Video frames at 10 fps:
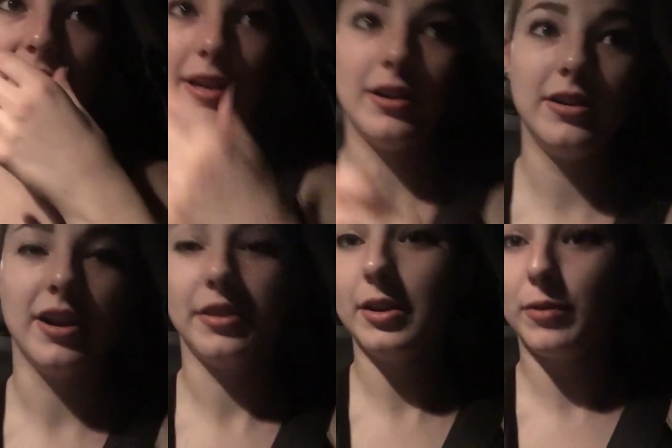here,
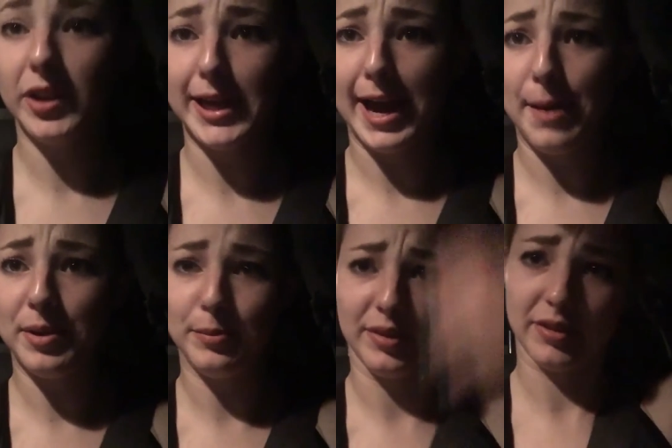nothing really
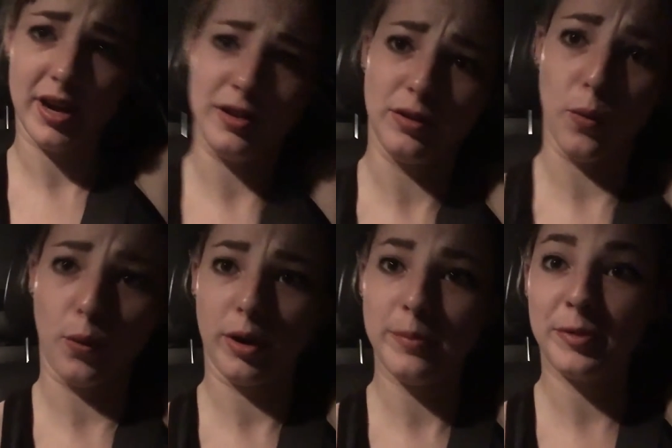happened besides
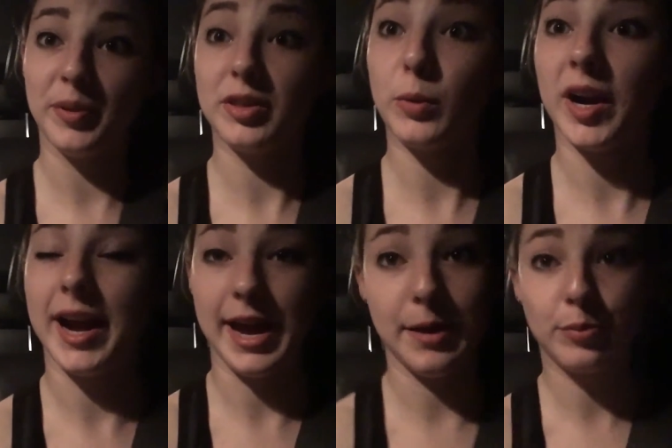orbs, but there were
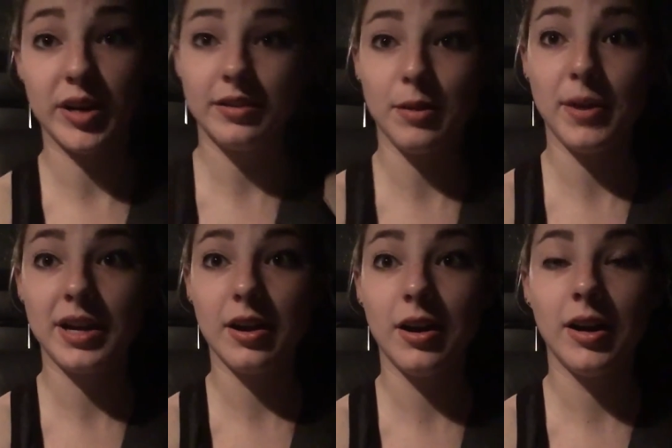handprints on my
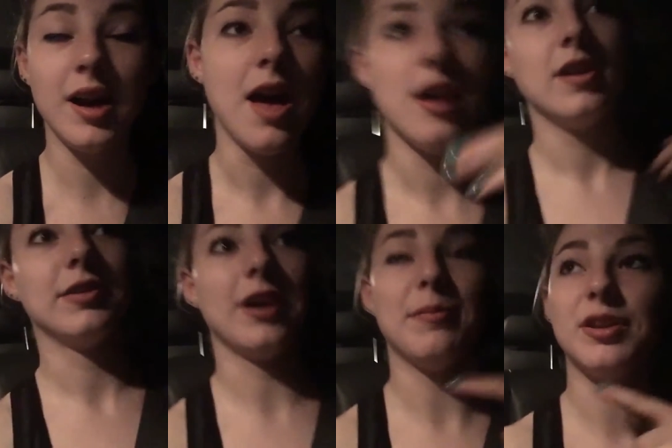car.
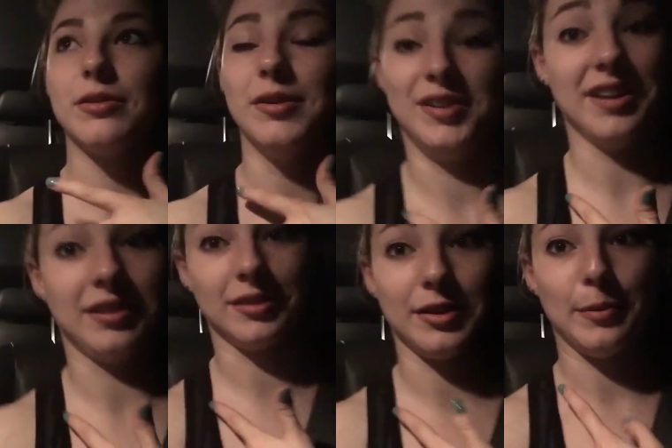So I'm gonna throw
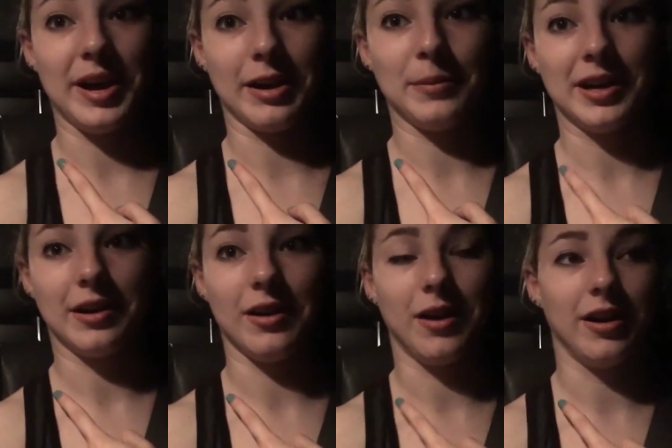dust on the back of my
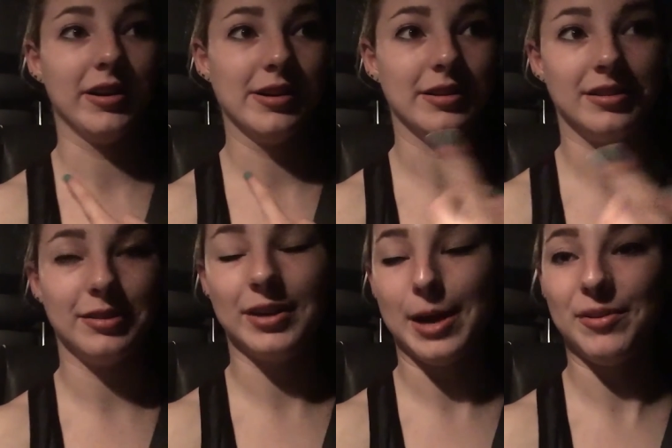car and then see
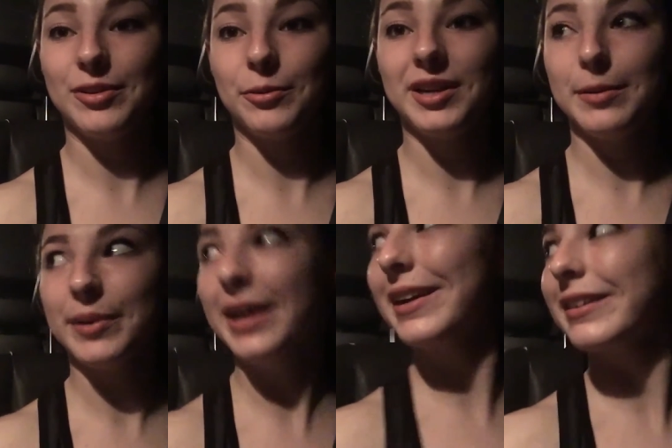what happens when we get
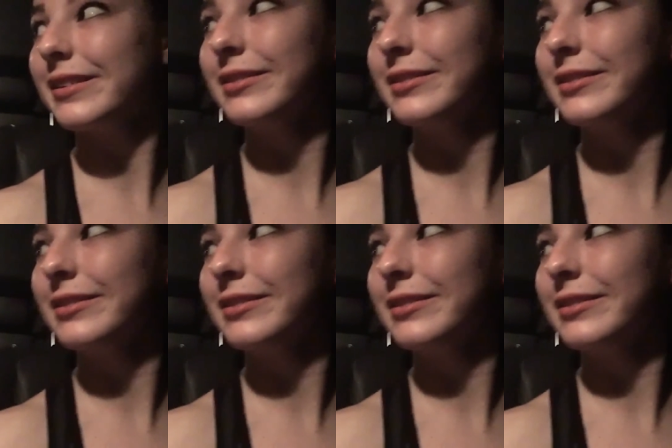back.